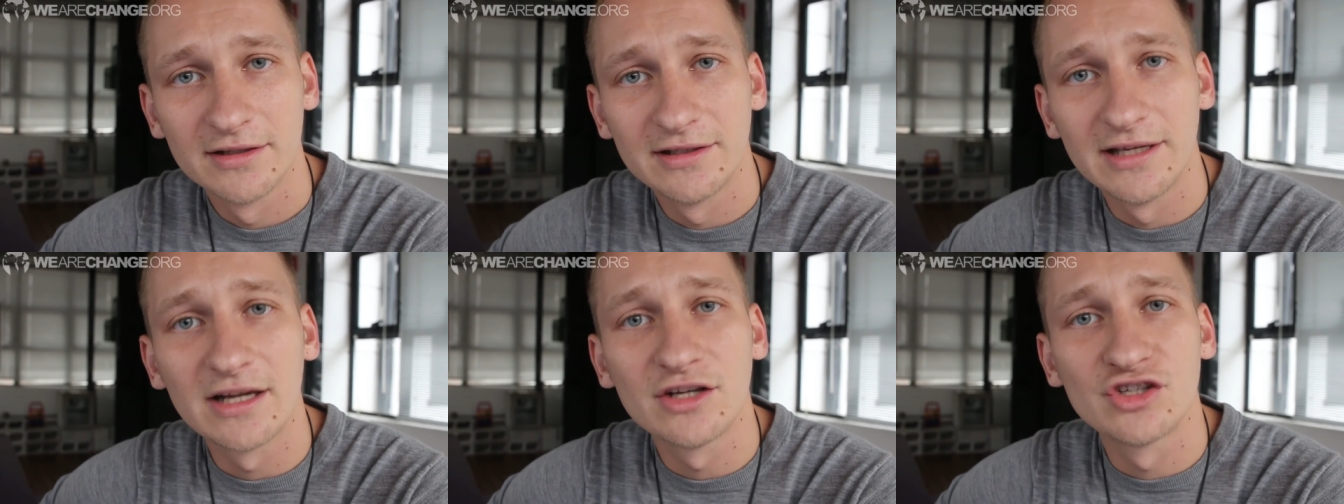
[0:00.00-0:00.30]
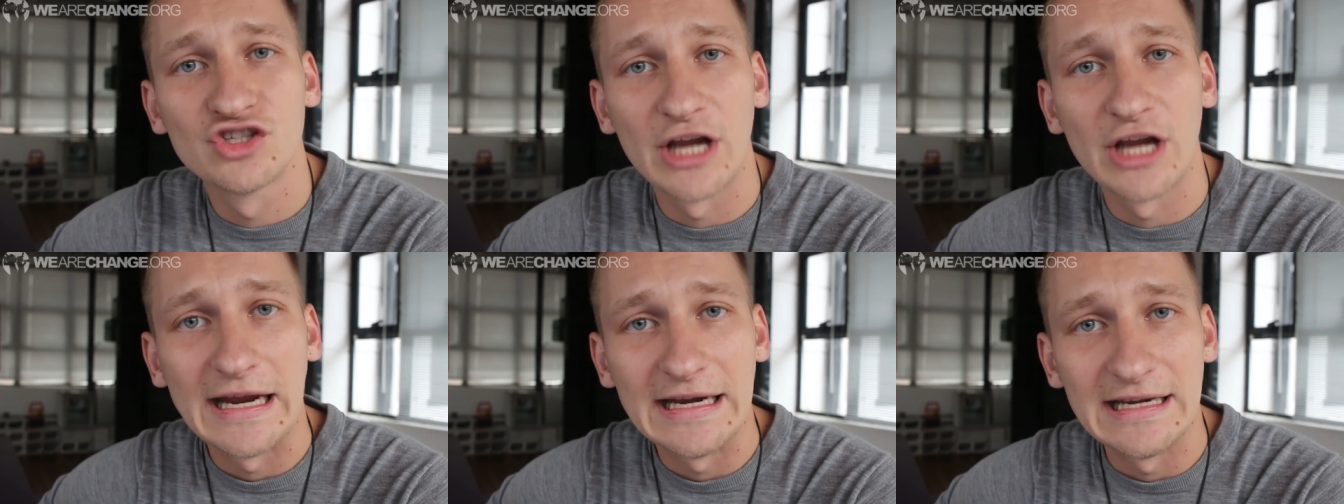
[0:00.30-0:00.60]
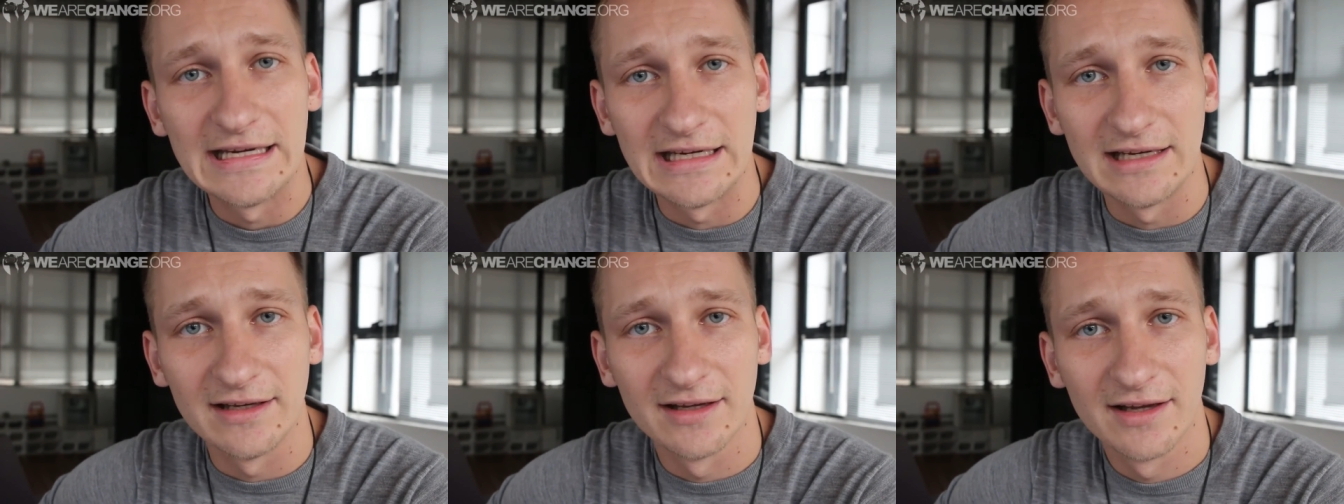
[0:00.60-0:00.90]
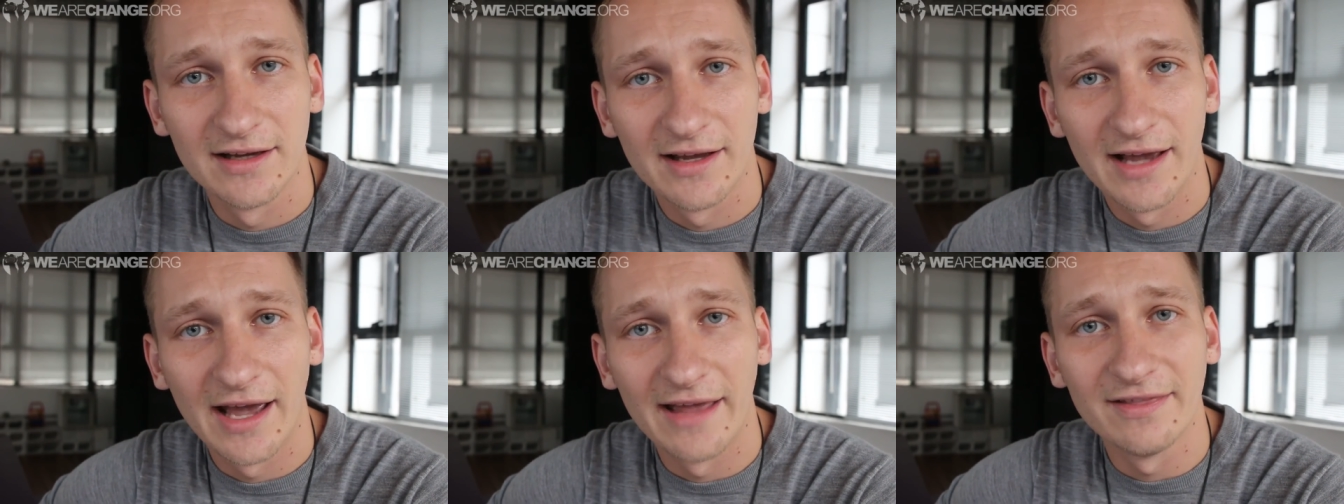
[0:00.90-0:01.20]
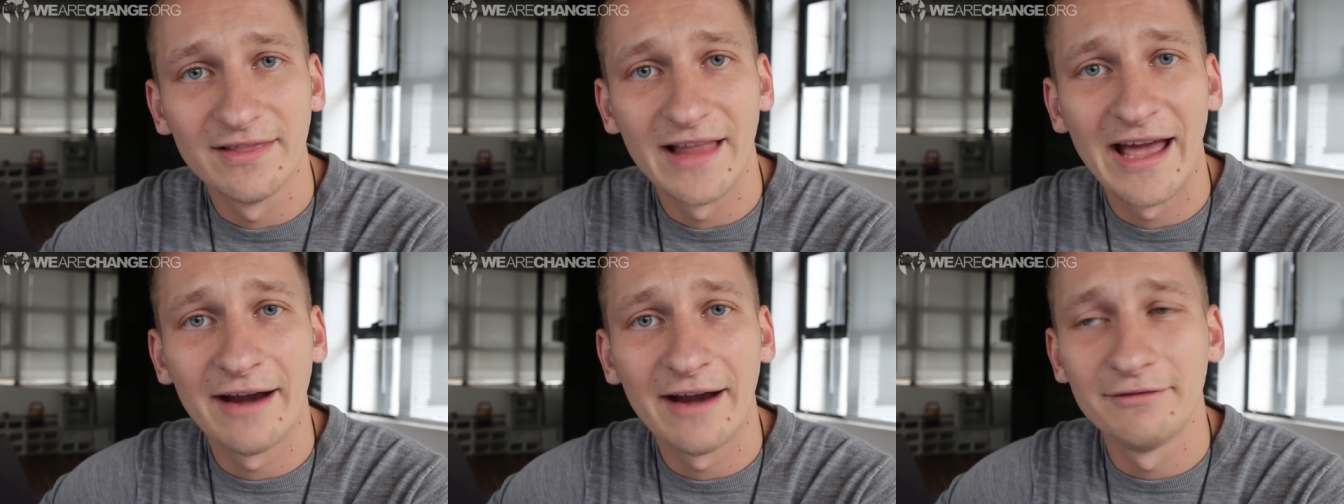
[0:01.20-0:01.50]
Dick Cheney,
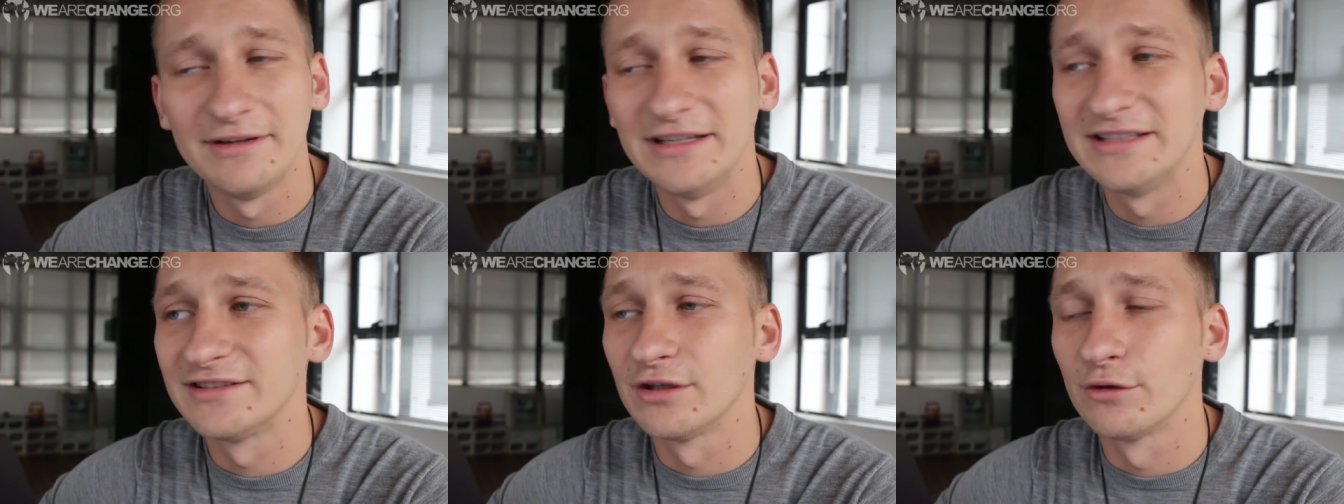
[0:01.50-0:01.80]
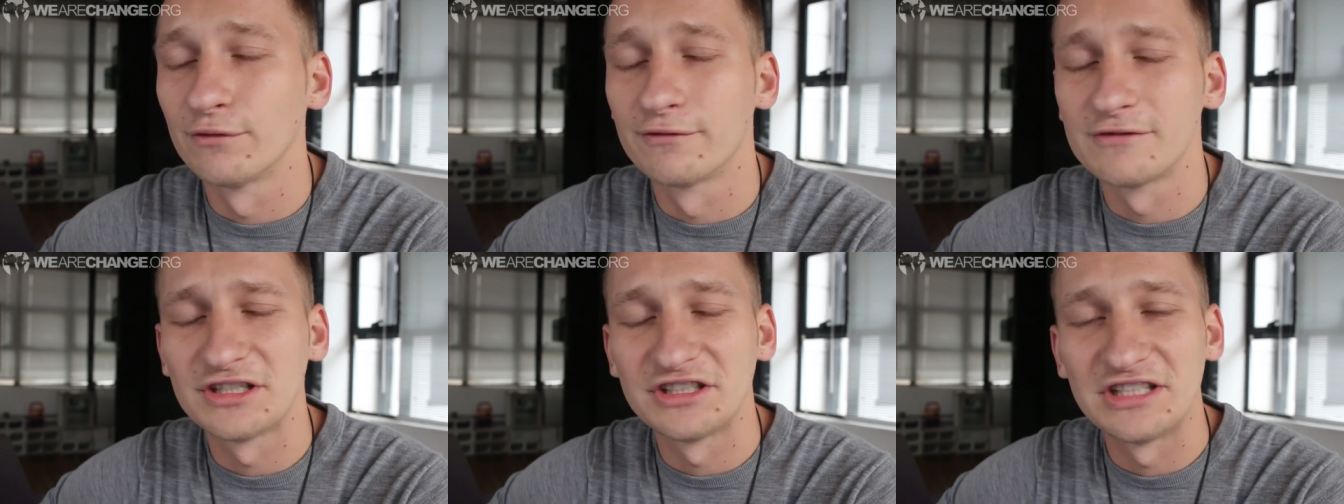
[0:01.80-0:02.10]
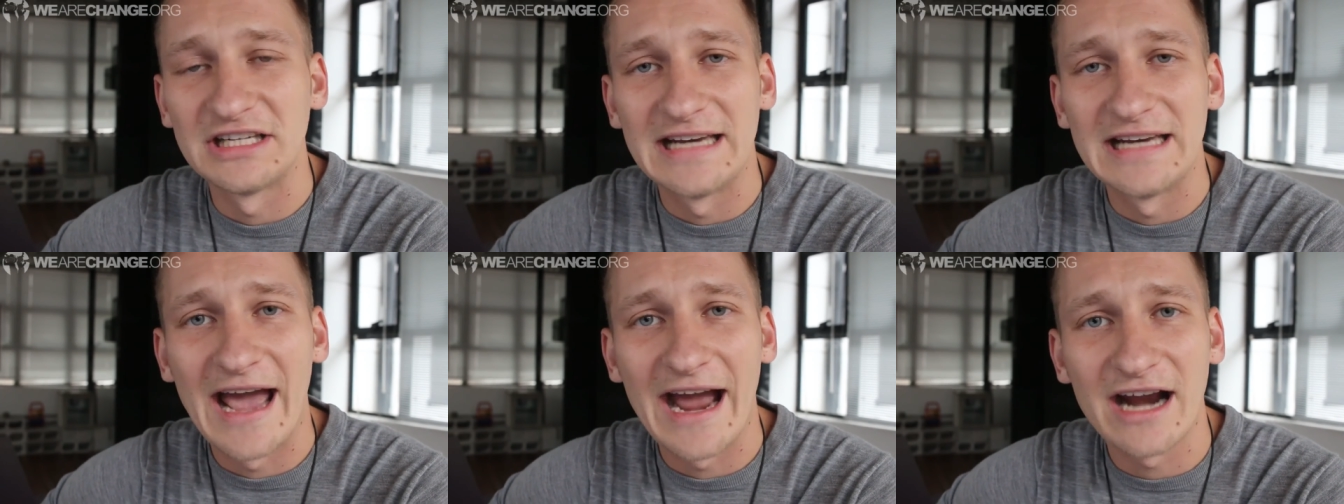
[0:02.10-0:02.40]
and Larry Silverstein